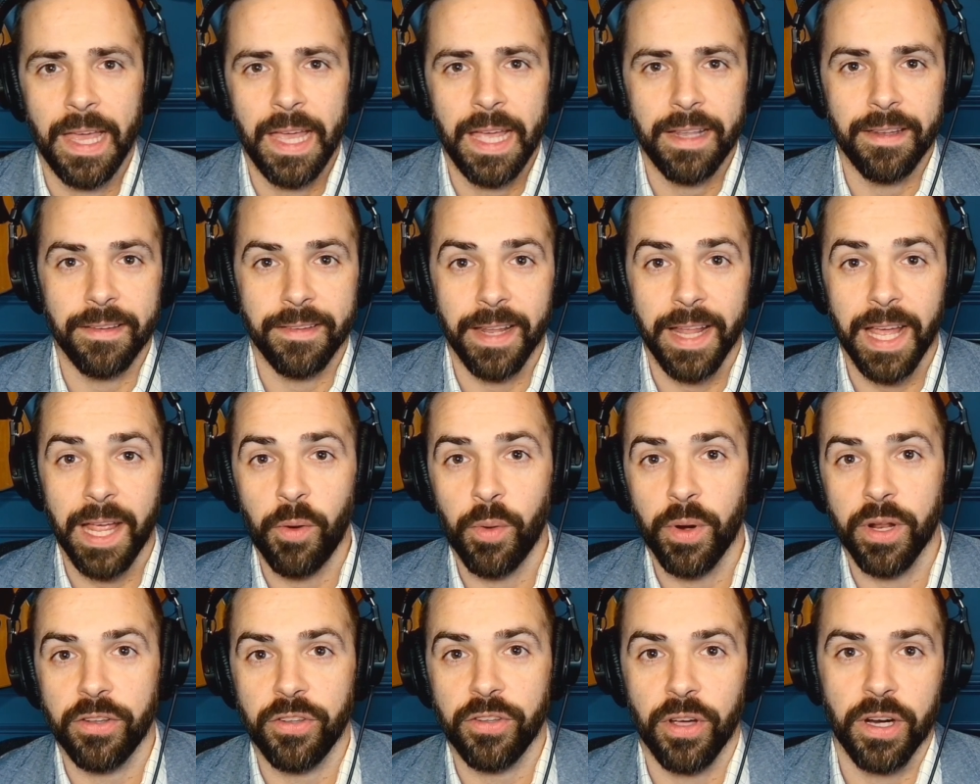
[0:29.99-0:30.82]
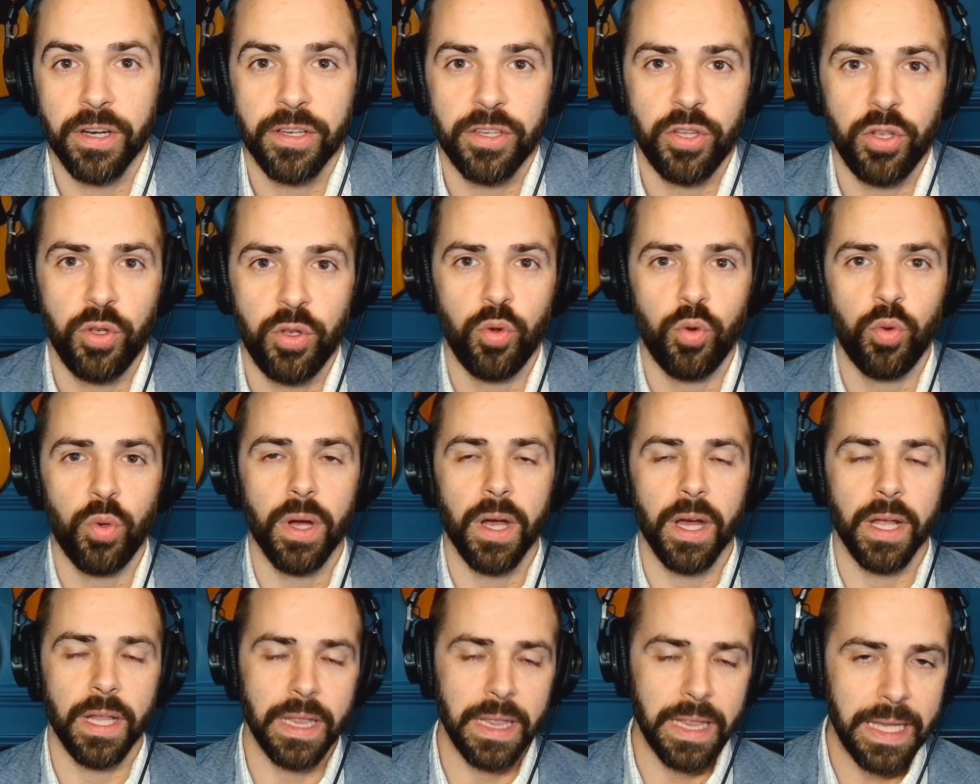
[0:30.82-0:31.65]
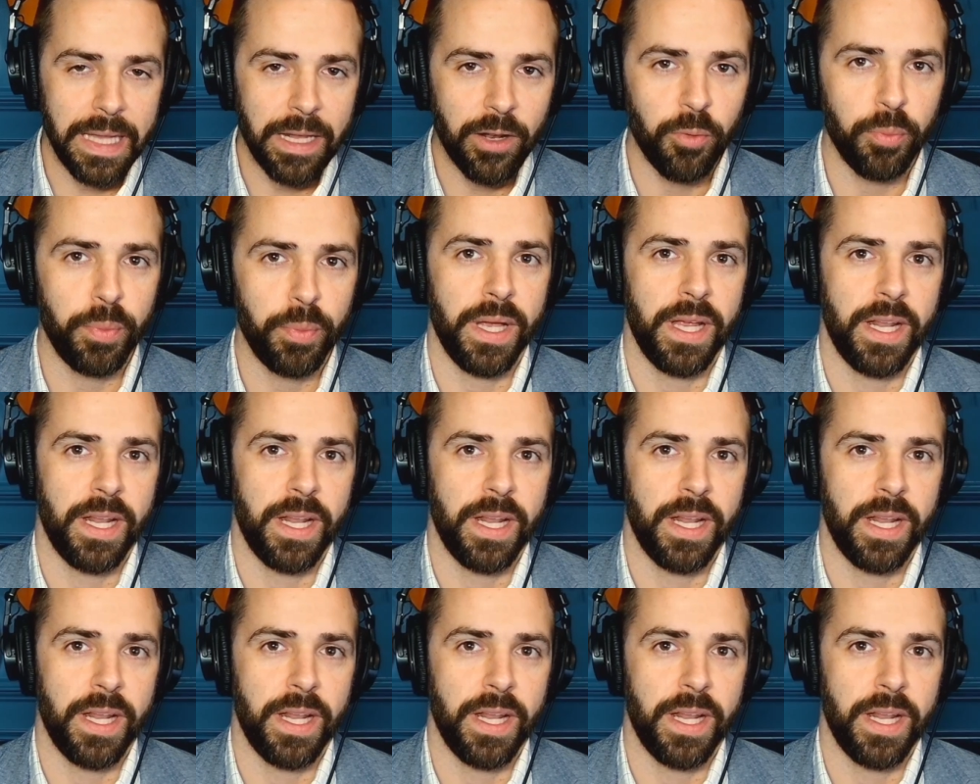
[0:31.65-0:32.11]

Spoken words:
Today I want to talk to you a little bit